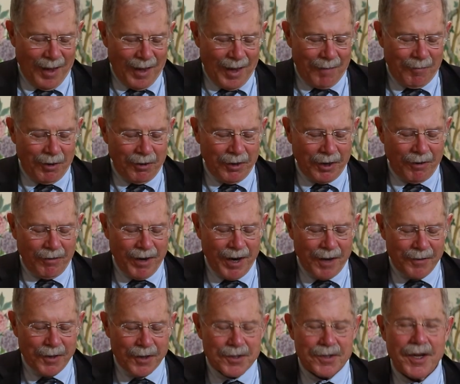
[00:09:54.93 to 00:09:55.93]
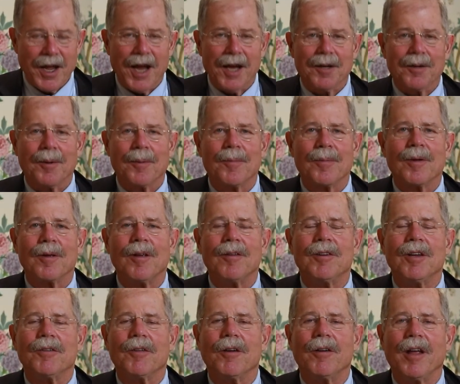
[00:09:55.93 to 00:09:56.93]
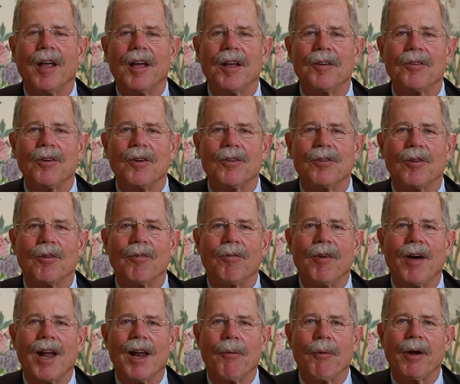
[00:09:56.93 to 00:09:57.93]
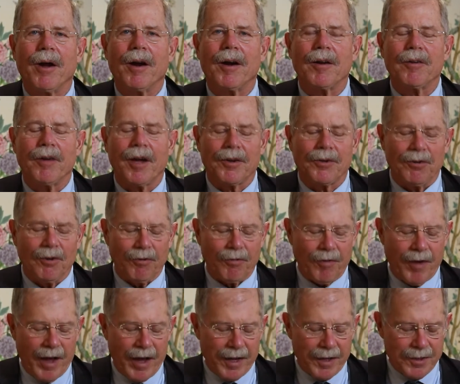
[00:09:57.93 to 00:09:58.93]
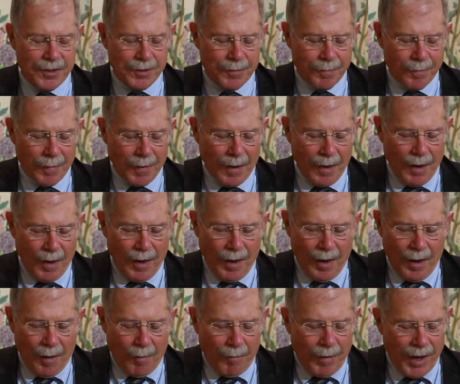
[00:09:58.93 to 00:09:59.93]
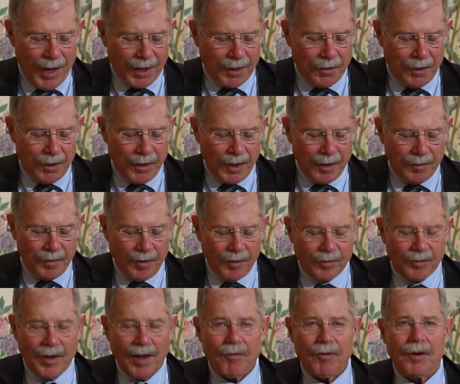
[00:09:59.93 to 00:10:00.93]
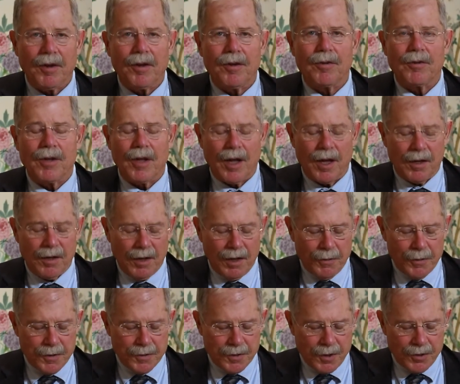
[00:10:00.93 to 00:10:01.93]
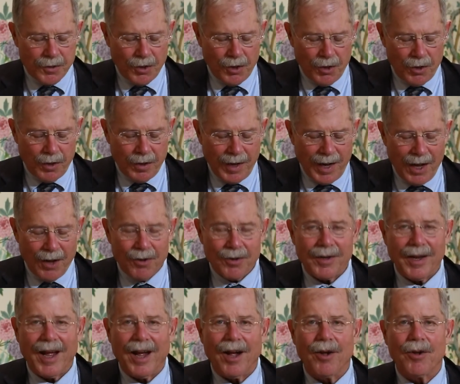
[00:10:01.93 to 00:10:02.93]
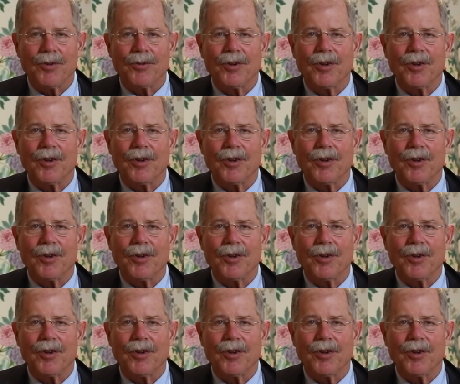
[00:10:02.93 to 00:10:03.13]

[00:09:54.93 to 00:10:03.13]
If you look around the state, you see the dangers of following architectural fads. Back in the 1970s, the idea was to turn downtowns